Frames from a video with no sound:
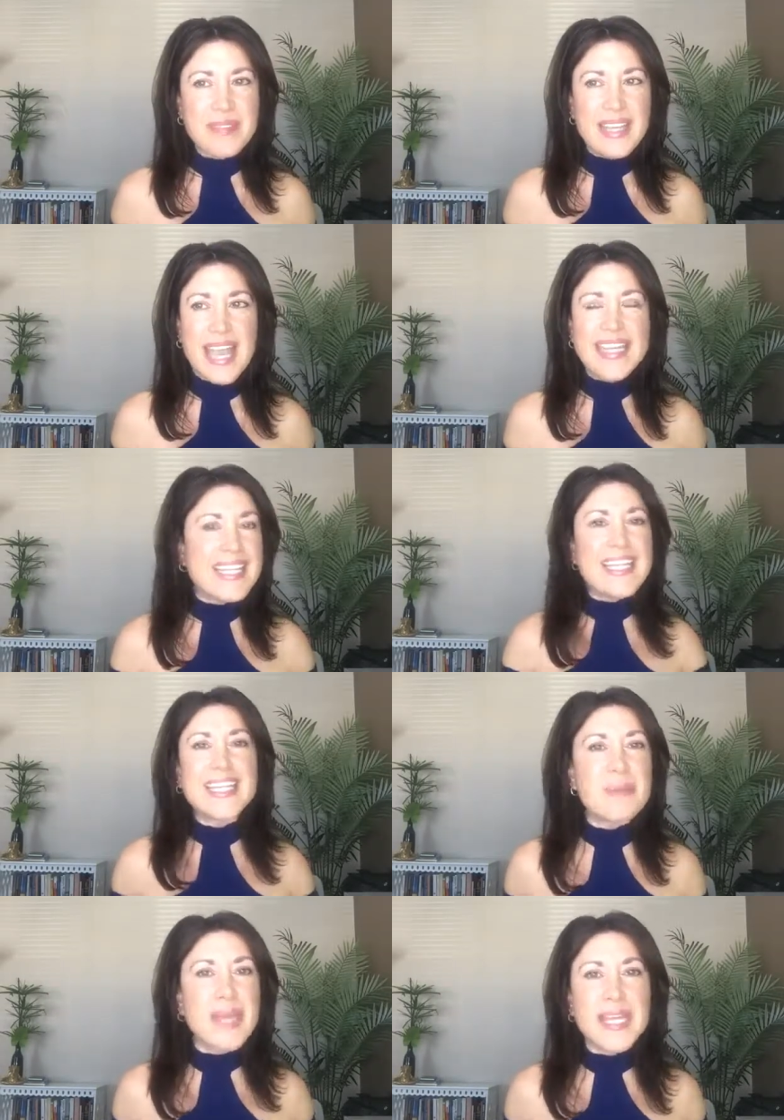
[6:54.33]
And he
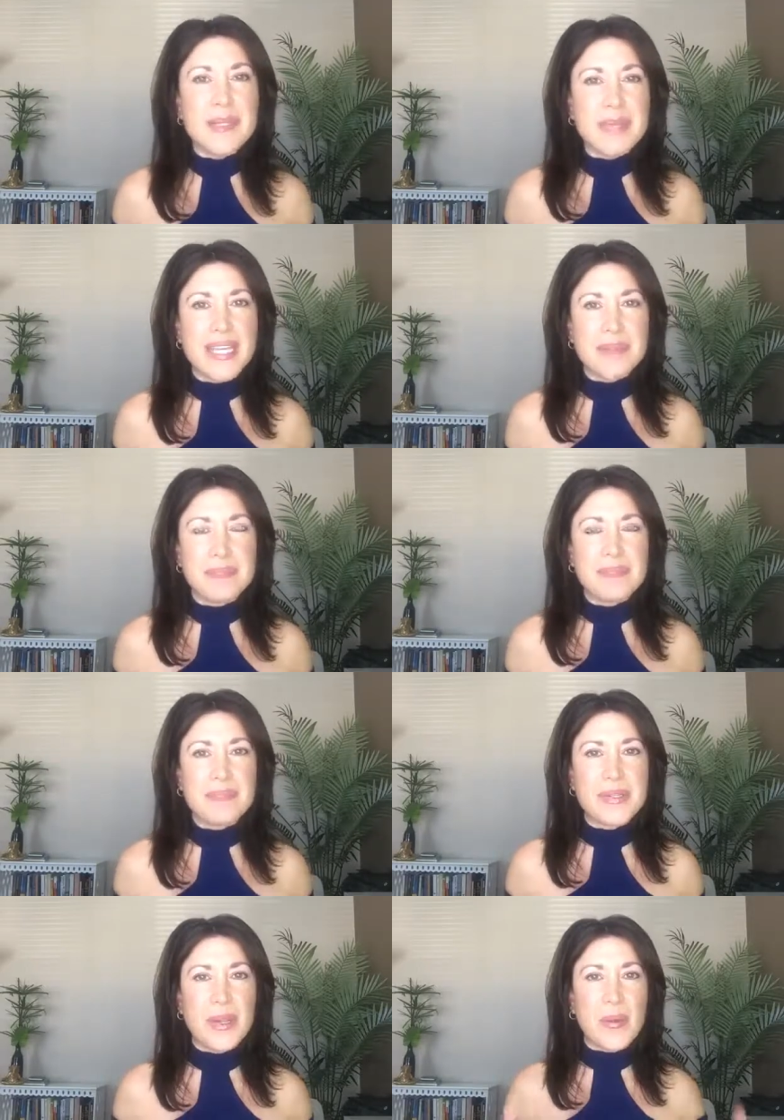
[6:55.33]
didn't abandon me,
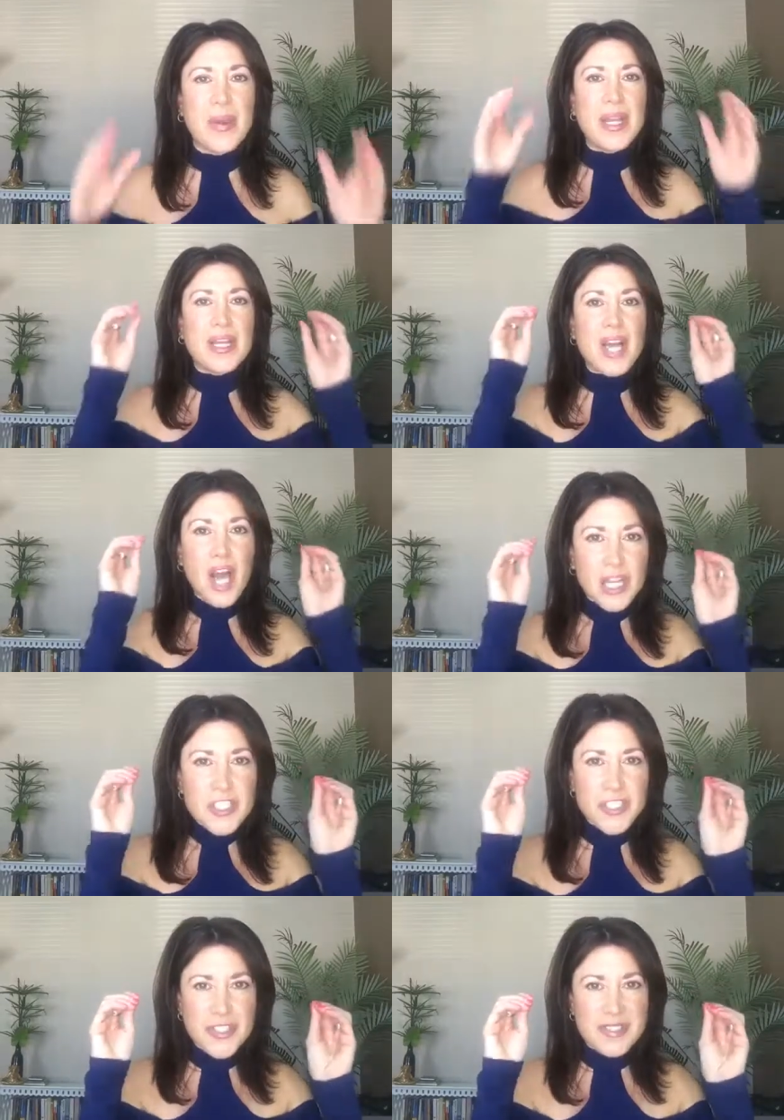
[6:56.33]
you know,
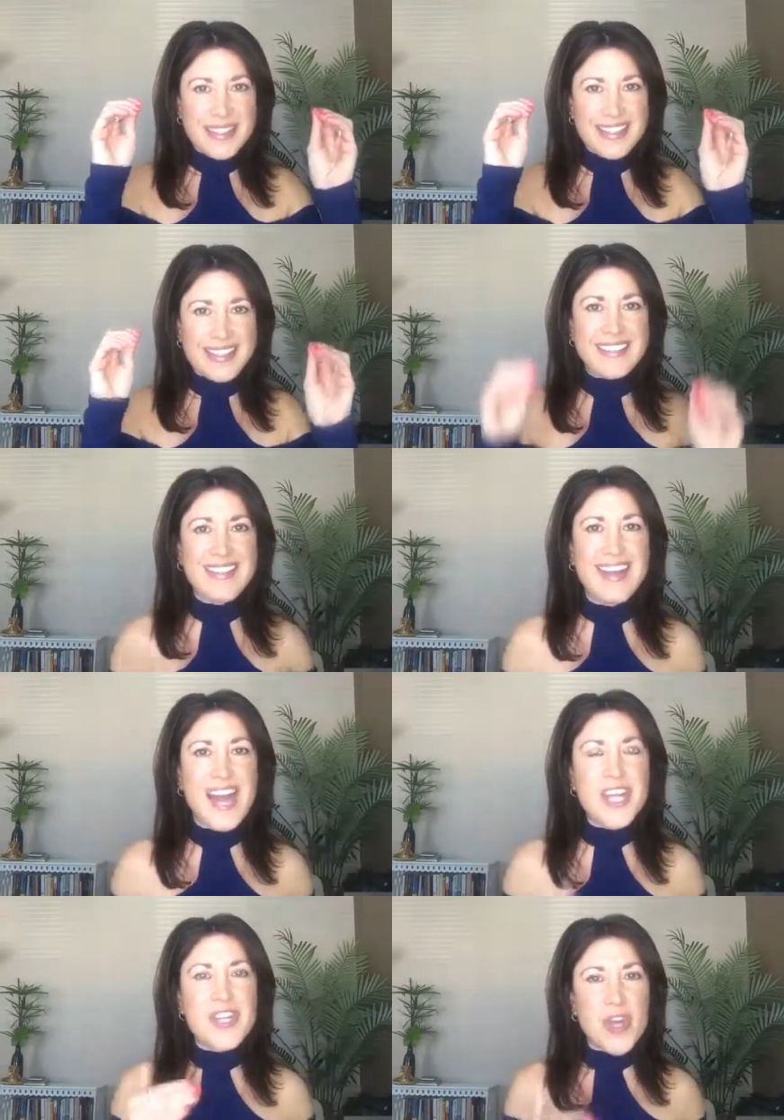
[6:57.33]
consciously.
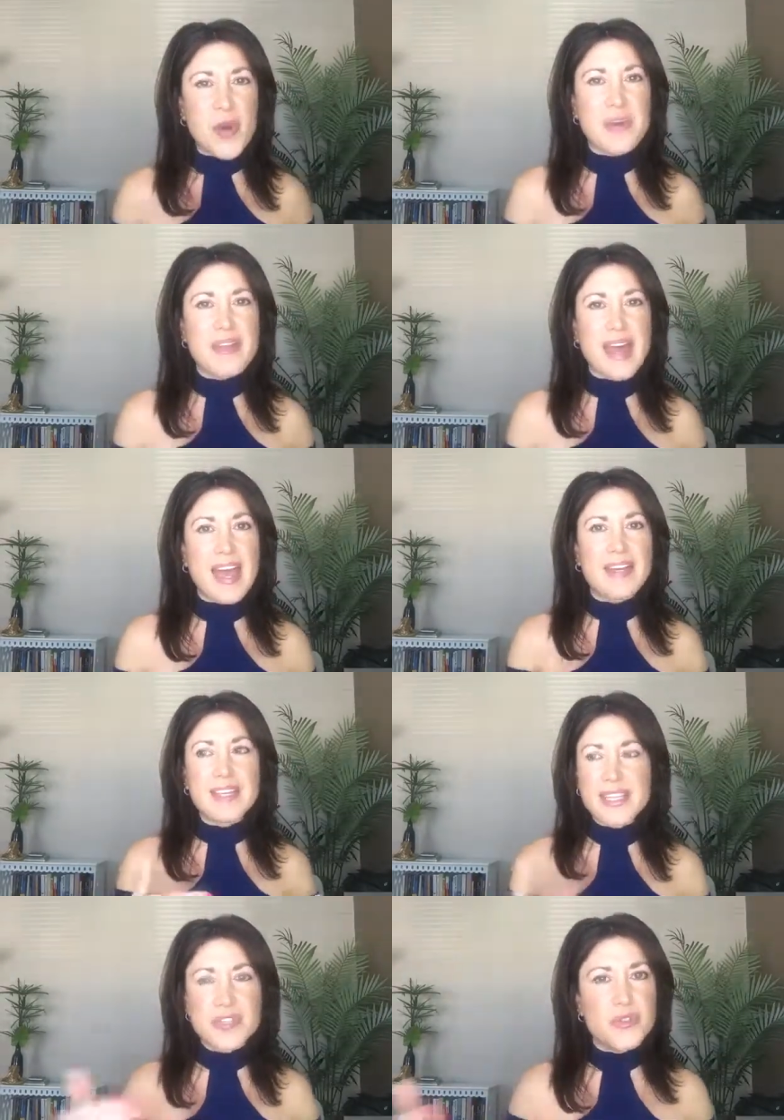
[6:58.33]
I know that
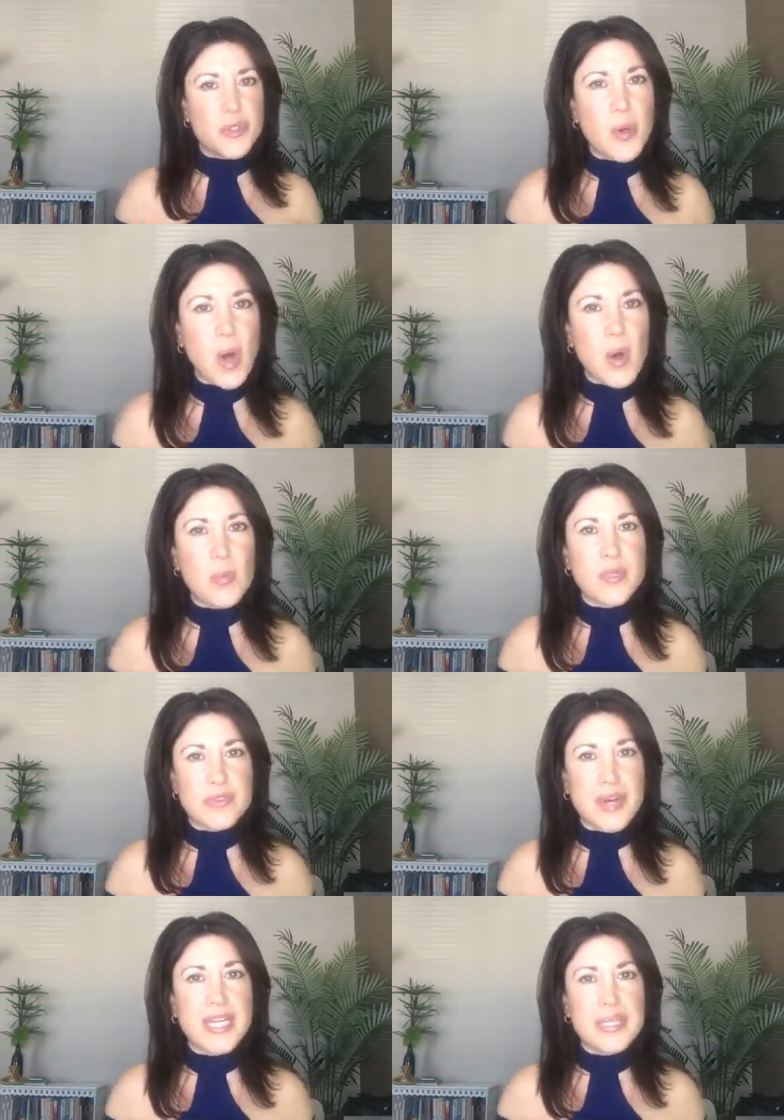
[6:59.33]
his new home was
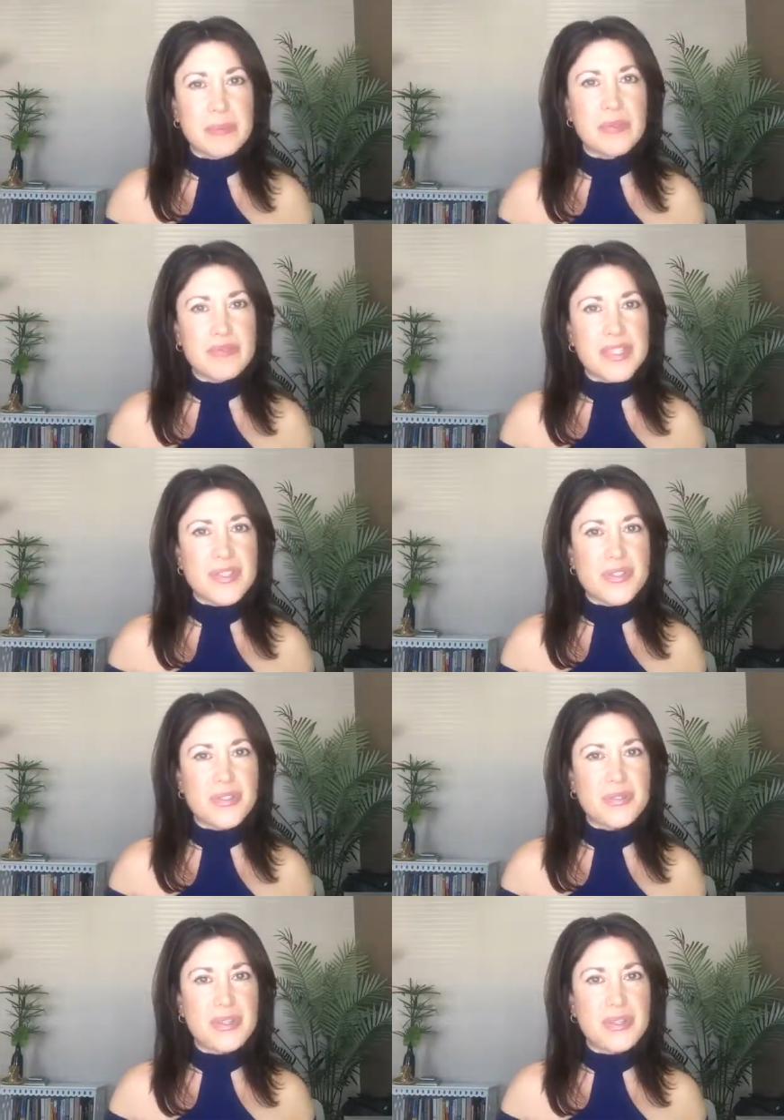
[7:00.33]
ready to move into,